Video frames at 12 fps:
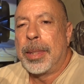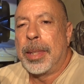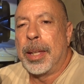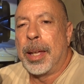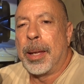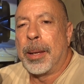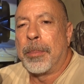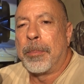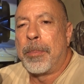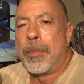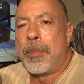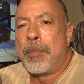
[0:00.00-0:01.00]

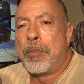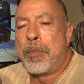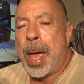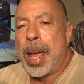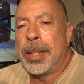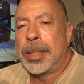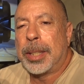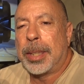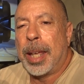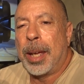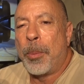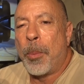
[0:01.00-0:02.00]
the bass
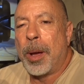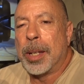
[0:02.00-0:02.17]
that